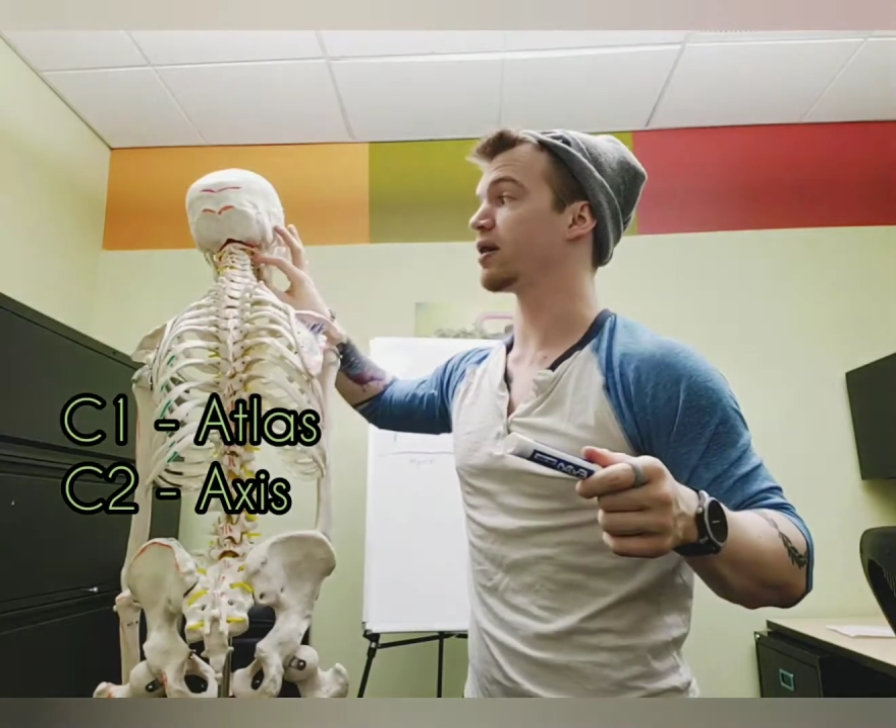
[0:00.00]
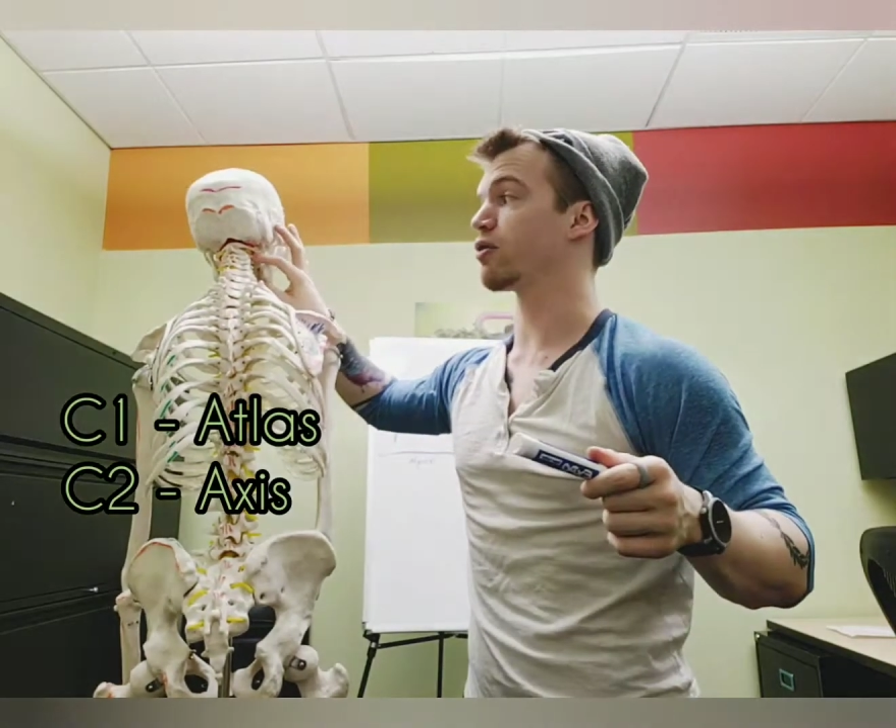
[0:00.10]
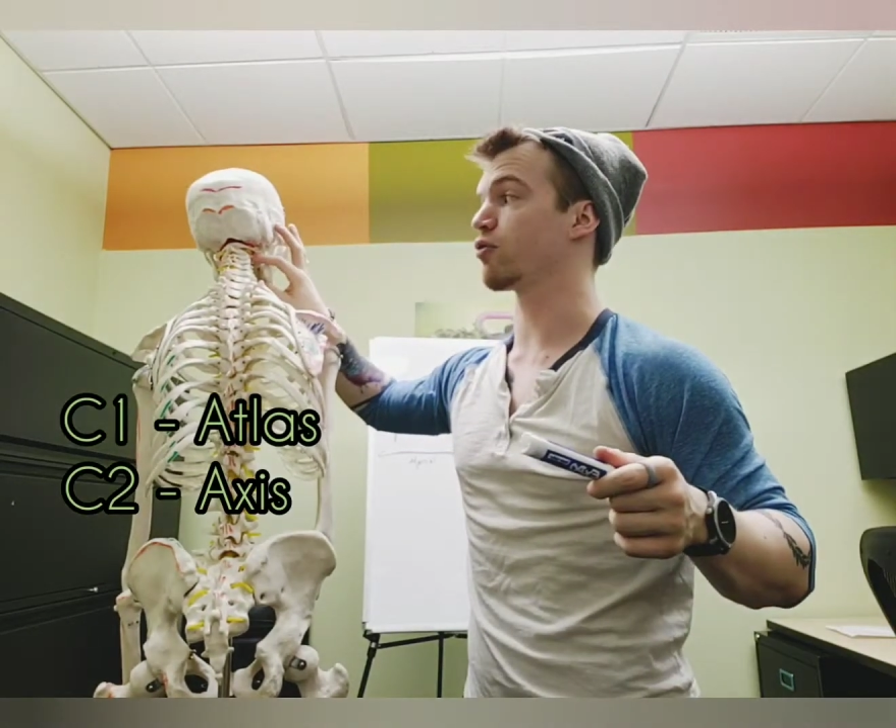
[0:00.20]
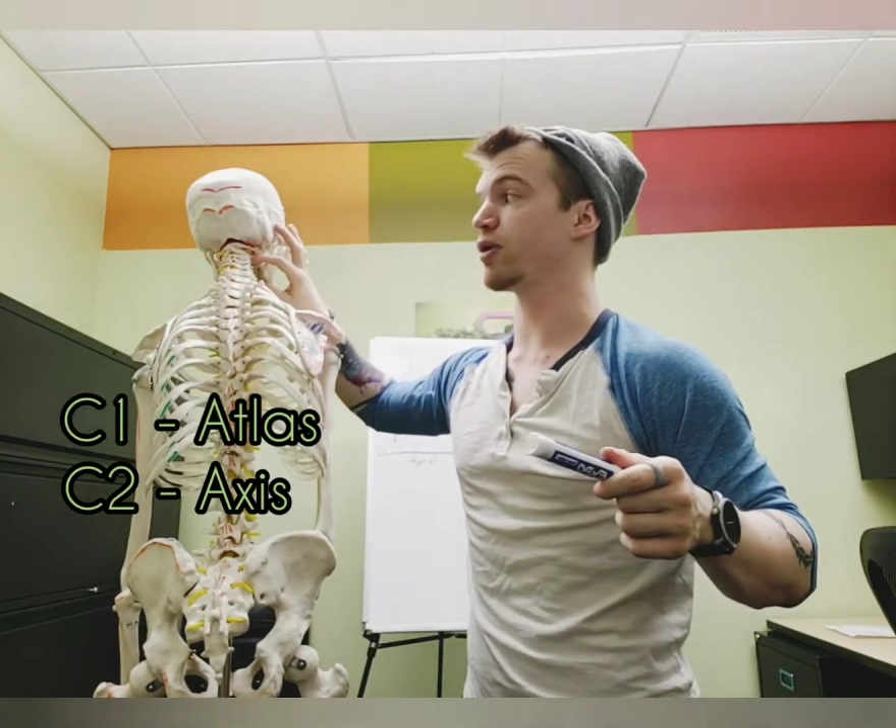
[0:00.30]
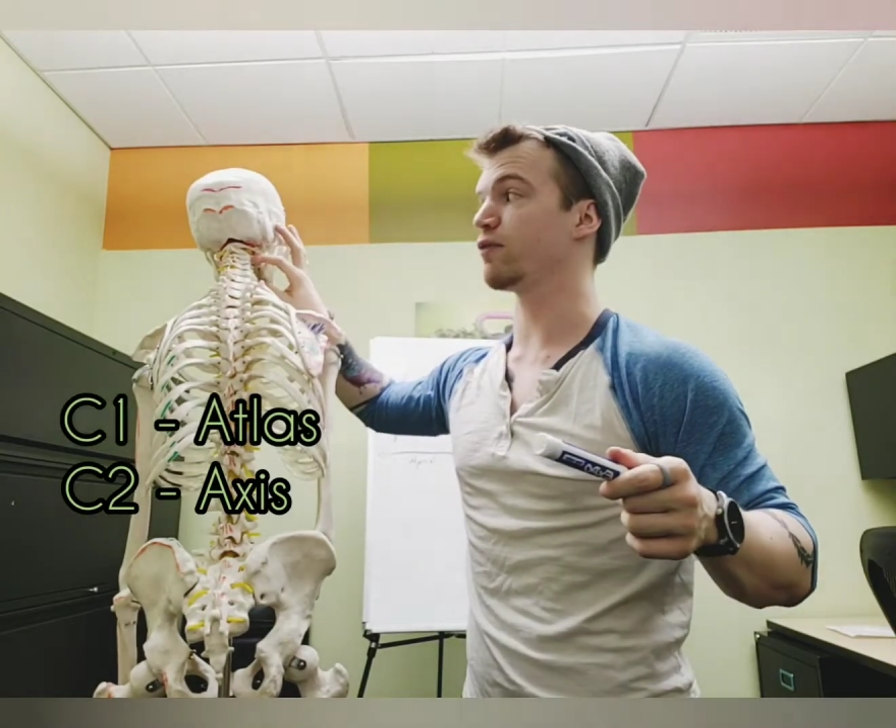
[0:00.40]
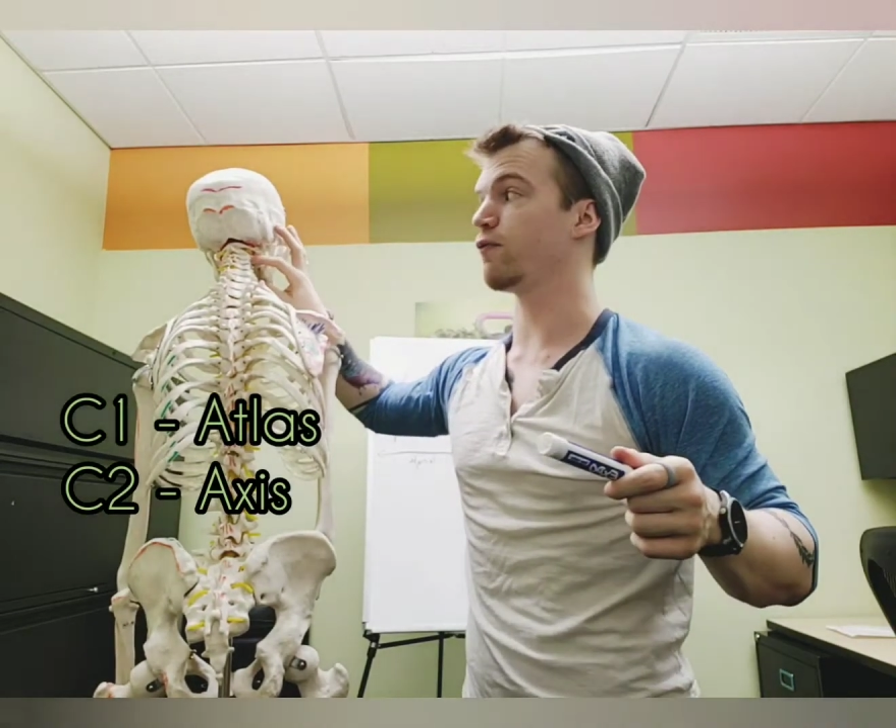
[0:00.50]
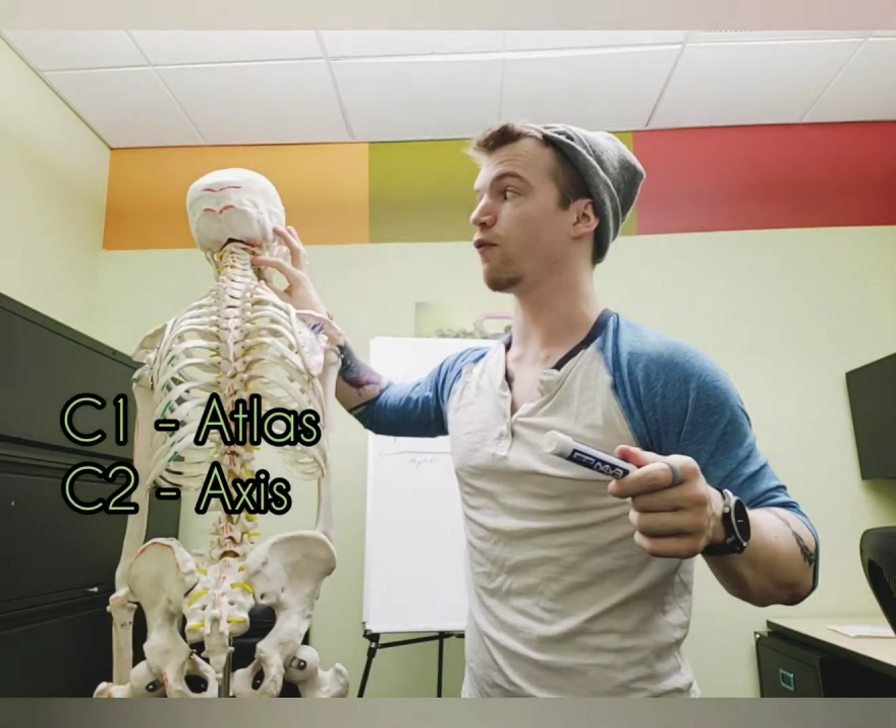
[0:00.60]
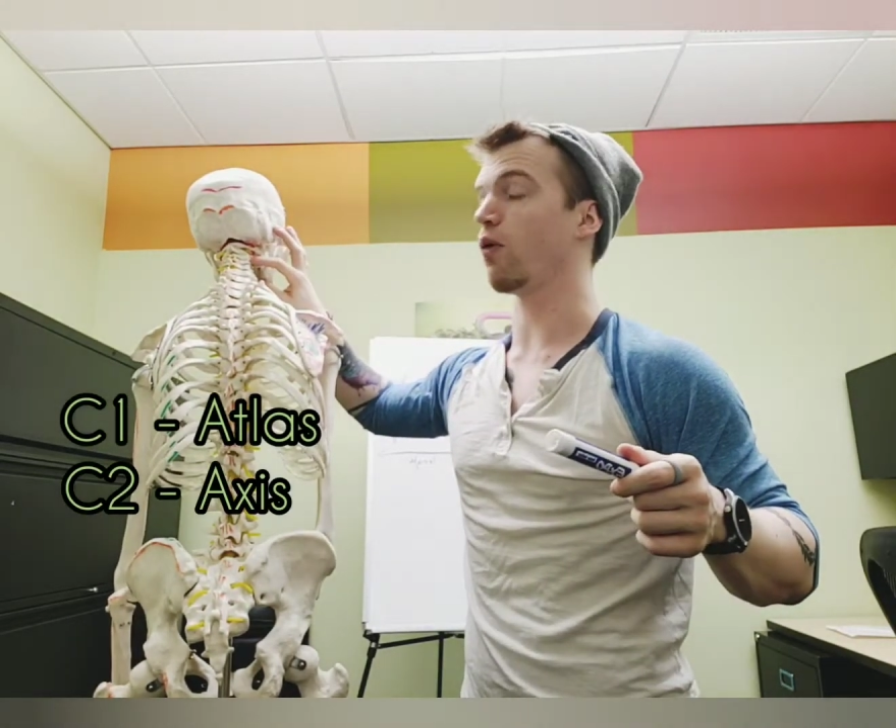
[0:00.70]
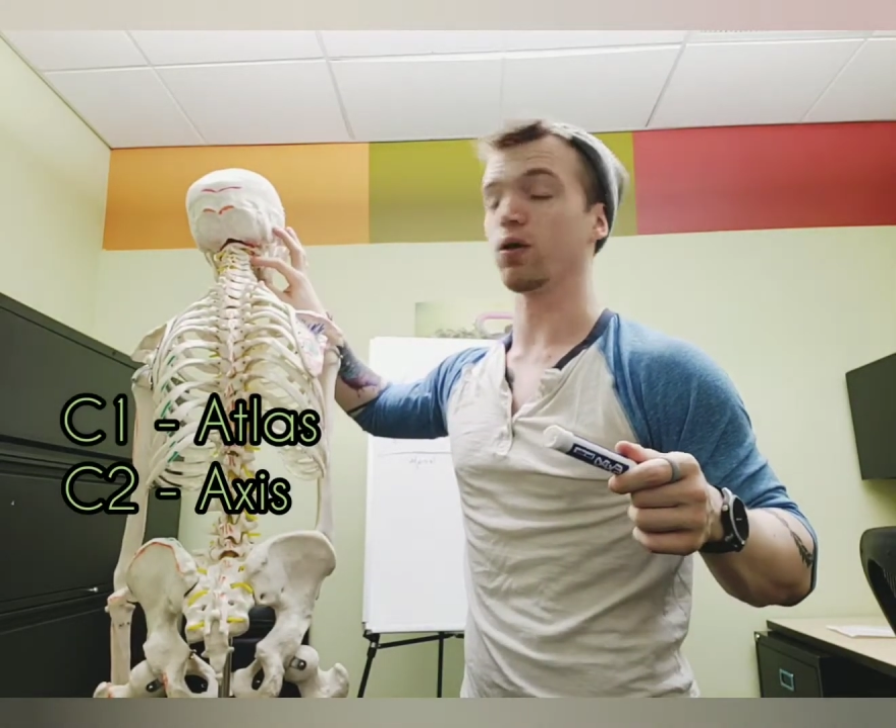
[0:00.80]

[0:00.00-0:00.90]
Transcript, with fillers: three and four,